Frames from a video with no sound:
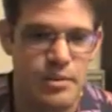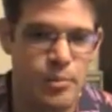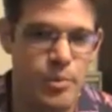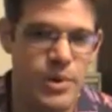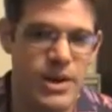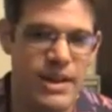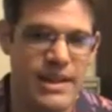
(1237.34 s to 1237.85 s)

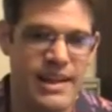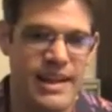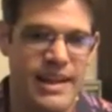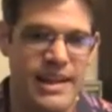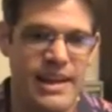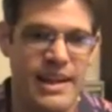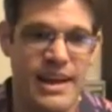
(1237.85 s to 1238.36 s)
But
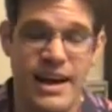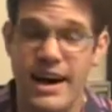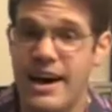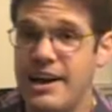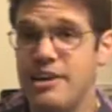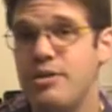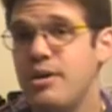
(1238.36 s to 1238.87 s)

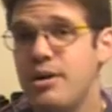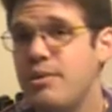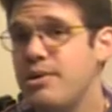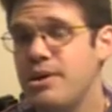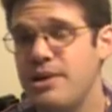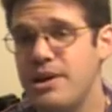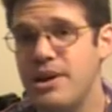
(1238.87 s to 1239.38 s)
I knew I
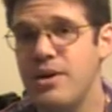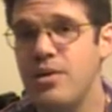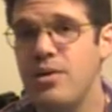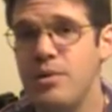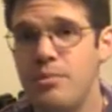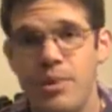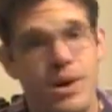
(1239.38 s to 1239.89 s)
wanted to
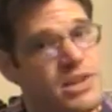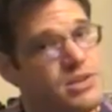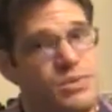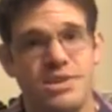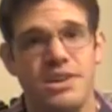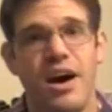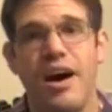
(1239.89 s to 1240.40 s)
go because it
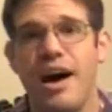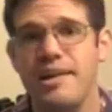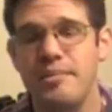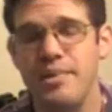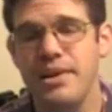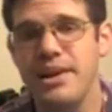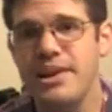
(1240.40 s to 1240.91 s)
was an
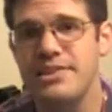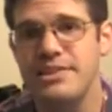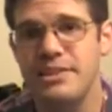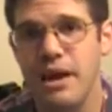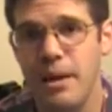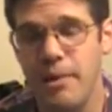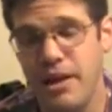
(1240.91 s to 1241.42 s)
odd place.
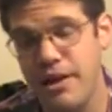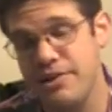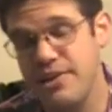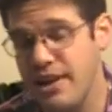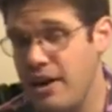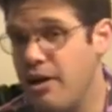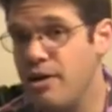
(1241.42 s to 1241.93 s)
I mean, not
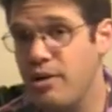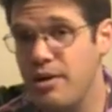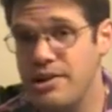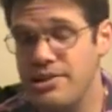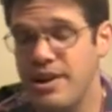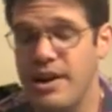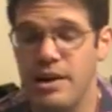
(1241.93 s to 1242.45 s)
saying Hungary
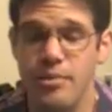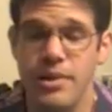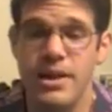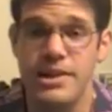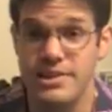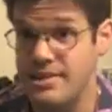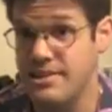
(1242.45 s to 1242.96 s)
is an odd
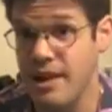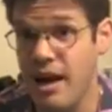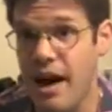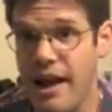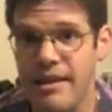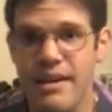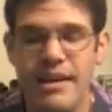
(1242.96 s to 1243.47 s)
place, it's
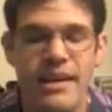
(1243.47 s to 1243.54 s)
not.